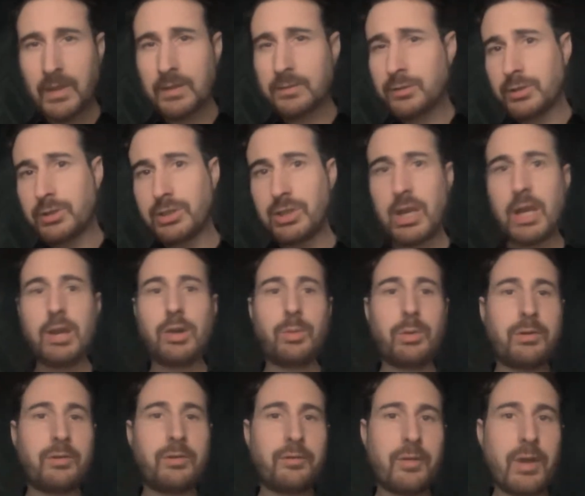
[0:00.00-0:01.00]
to share
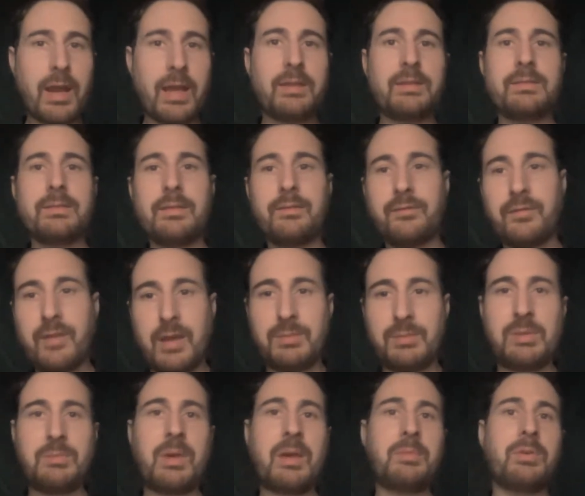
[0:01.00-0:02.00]
with friends and
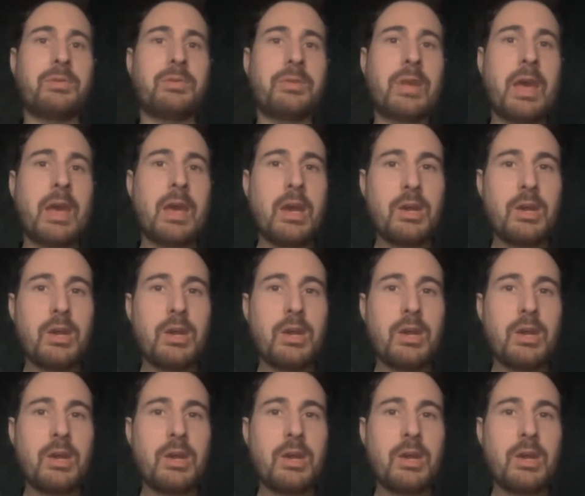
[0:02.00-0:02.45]
family members,